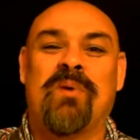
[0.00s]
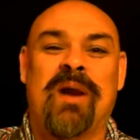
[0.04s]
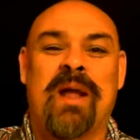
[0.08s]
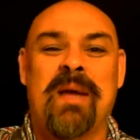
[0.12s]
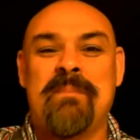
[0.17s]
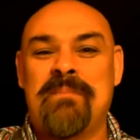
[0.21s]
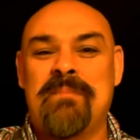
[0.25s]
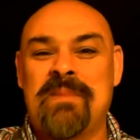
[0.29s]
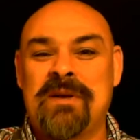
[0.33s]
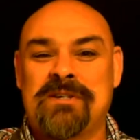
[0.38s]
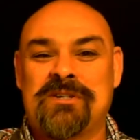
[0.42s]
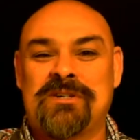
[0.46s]

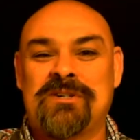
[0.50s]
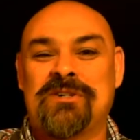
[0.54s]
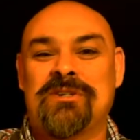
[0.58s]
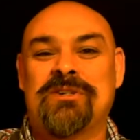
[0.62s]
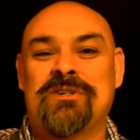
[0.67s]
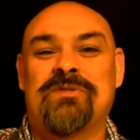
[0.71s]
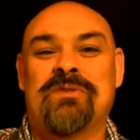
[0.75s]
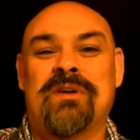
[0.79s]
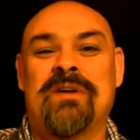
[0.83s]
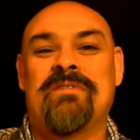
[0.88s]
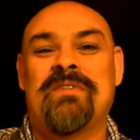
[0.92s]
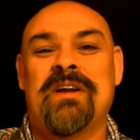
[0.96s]
ambitious and
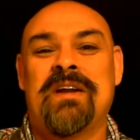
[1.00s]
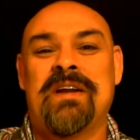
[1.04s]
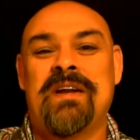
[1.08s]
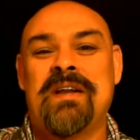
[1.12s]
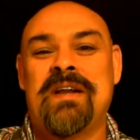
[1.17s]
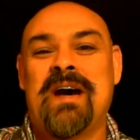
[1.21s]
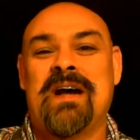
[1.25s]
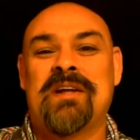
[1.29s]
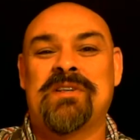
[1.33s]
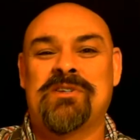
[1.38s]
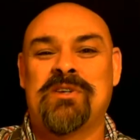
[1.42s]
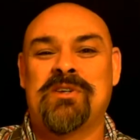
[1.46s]
driven and
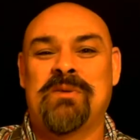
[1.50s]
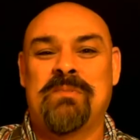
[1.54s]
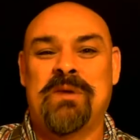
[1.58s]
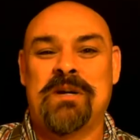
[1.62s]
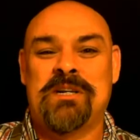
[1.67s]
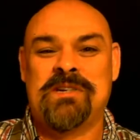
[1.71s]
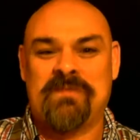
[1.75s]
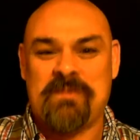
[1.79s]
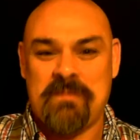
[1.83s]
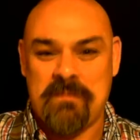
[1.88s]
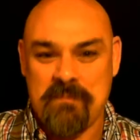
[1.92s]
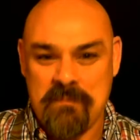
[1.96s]
not so
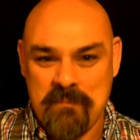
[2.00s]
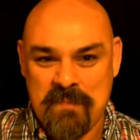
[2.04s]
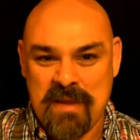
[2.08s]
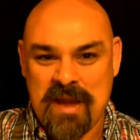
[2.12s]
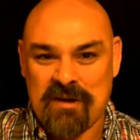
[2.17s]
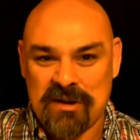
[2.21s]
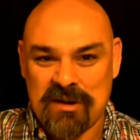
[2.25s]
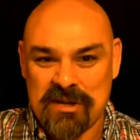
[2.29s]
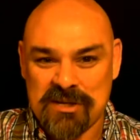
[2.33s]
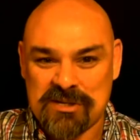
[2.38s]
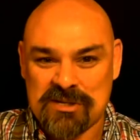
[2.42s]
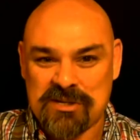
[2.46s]
much of a
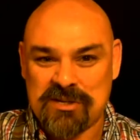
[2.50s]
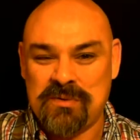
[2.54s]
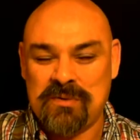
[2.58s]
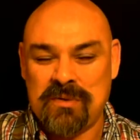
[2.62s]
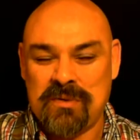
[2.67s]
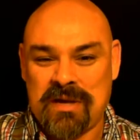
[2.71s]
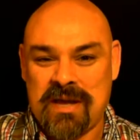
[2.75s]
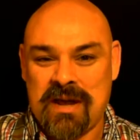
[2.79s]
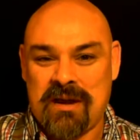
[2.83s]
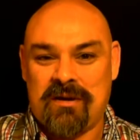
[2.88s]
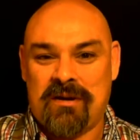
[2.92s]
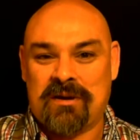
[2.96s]
Mary Sue
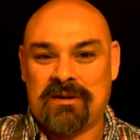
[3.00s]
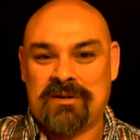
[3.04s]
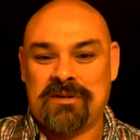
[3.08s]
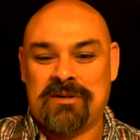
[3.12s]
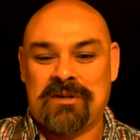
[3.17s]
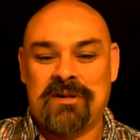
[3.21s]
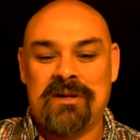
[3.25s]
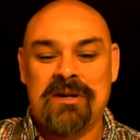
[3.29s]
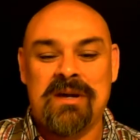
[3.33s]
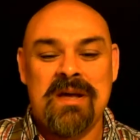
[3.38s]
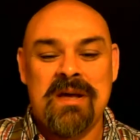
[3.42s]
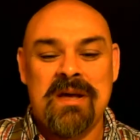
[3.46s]

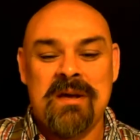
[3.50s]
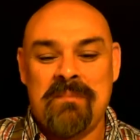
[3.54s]
character,